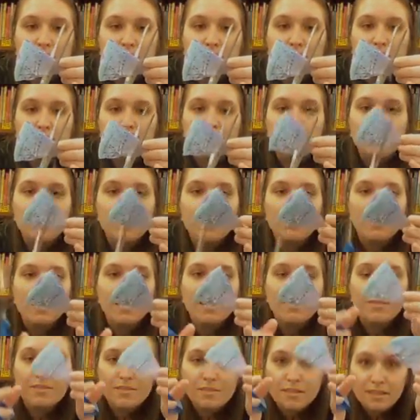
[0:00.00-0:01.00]
that I've cut
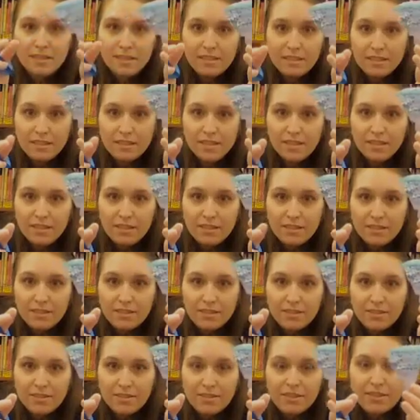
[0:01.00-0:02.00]
out there,
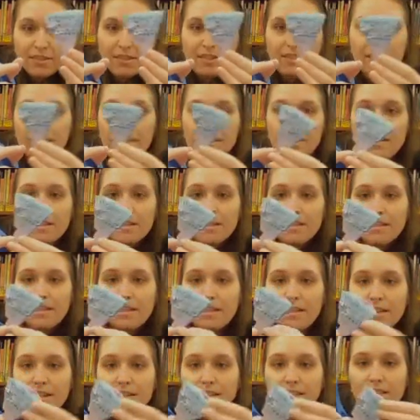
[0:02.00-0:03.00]

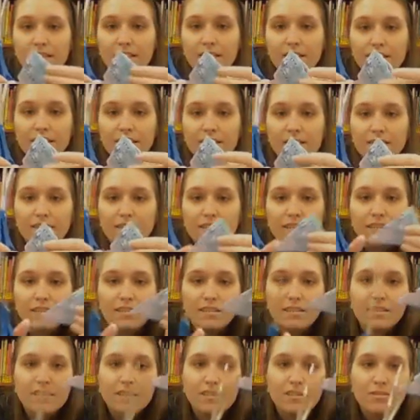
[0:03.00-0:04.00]
and then
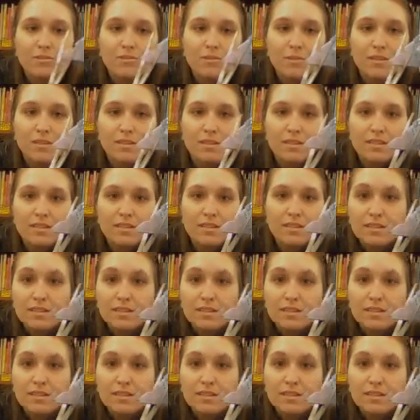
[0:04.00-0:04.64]
another one